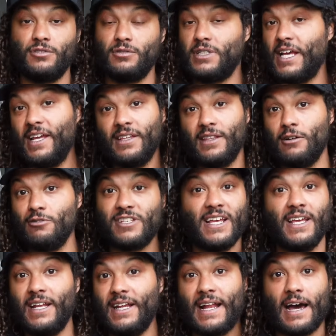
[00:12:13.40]
taking those
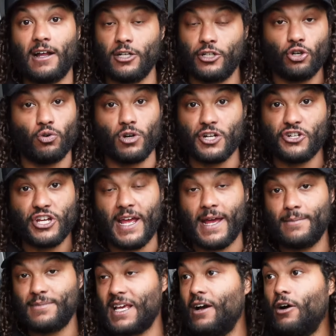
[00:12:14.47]
in and out of door
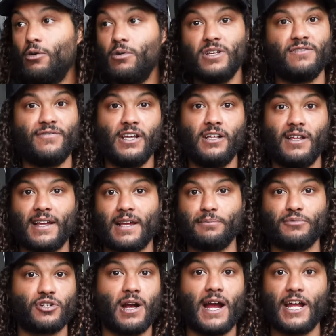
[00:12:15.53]
jams. I always feel like I'm
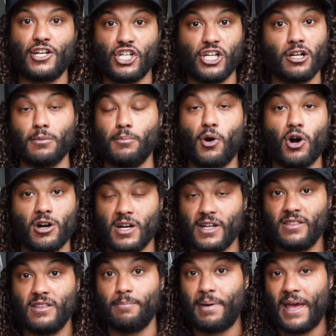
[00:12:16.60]
scratching or
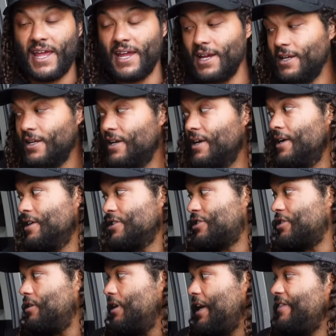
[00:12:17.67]
marring the paint.
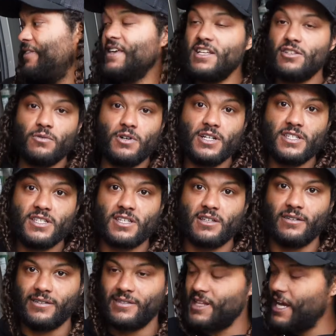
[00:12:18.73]
So, and these ones,
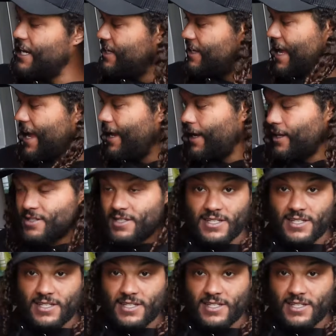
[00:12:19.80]
they can